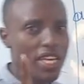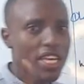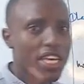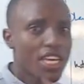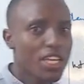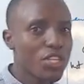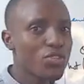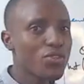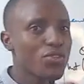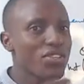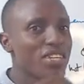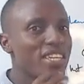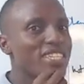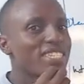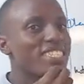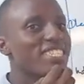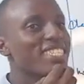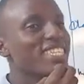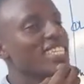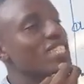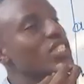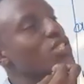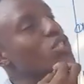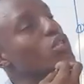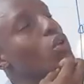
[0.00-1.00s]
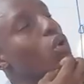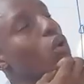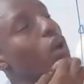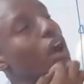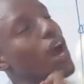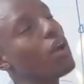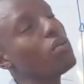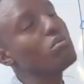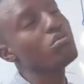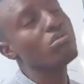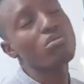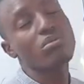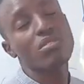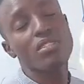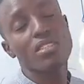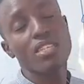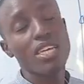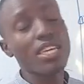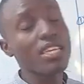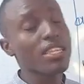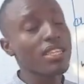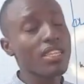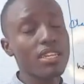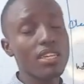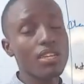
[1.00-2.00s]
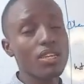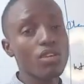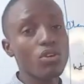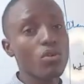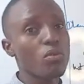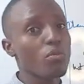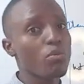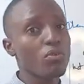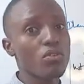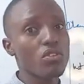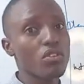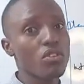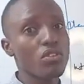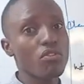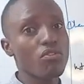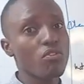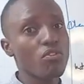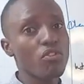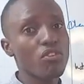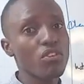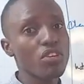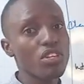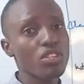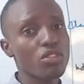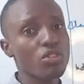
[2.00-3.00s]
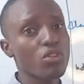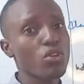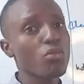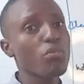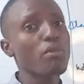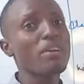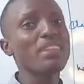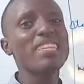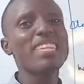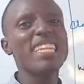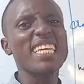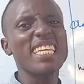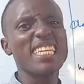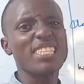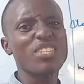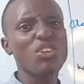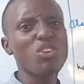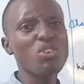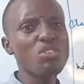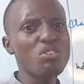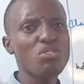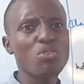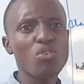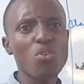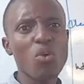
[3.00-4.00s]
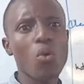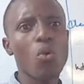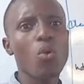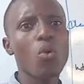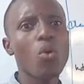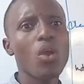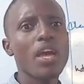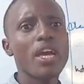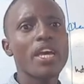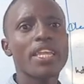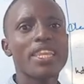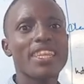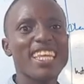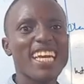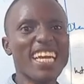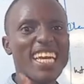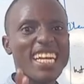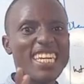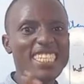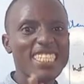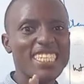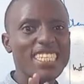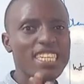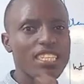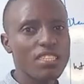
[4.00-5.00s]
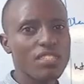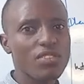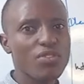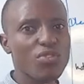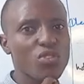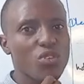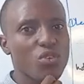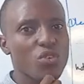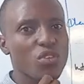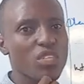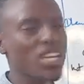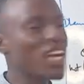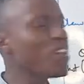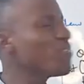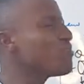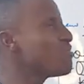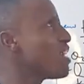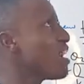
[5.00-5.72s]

Students just know how to say the Fourier's law, but they don't know the criteria for question.